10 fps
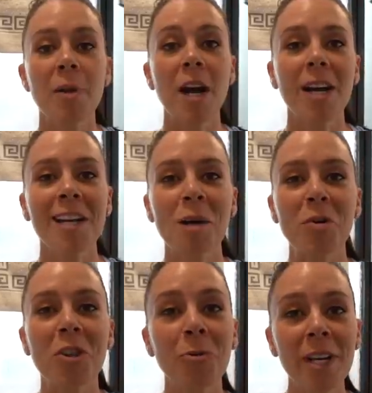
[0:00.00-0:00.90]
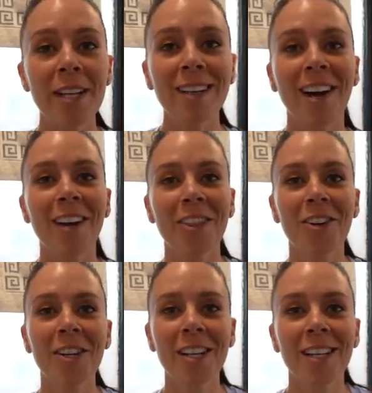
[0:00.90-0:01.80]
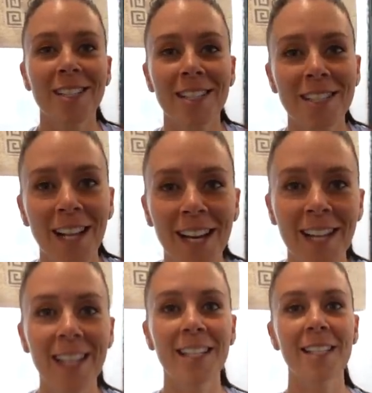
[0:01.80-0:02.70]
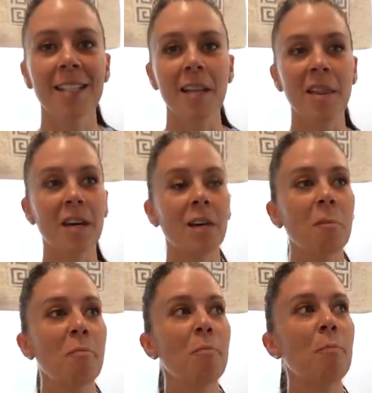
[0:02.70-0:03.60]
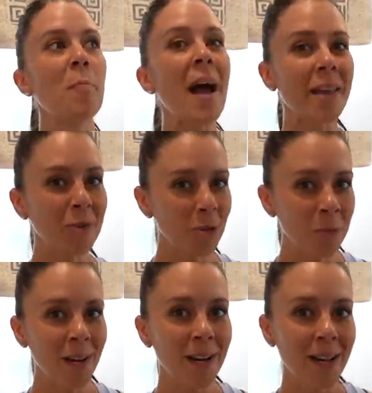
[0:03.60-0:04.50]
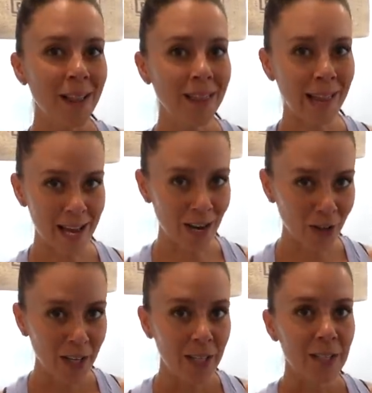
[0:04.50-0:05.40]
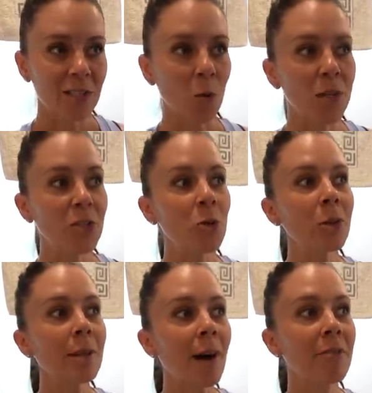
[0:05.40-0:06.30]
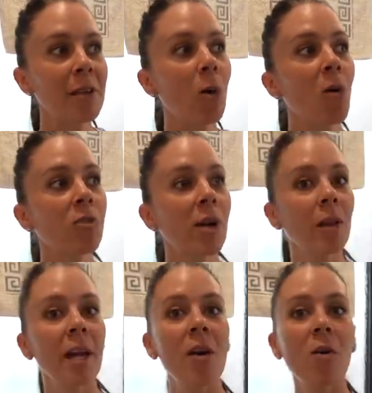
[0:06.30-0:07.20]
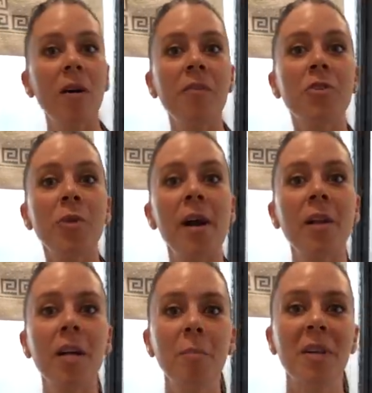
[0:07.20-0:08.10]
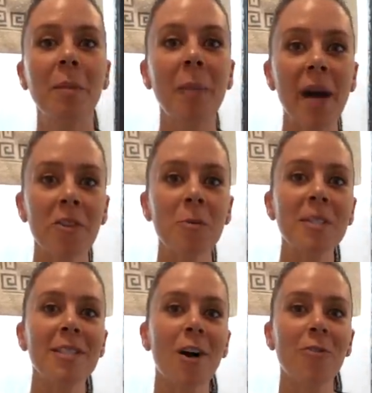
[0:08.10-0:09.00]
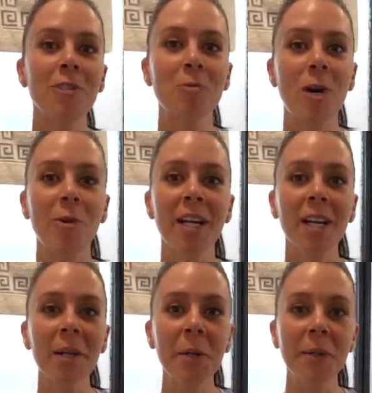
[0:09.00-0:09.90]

we are at number three. Our third dislike is the bathroom layout. So we do love the overall layout of the trailer, but the bathroom itself is where we get a little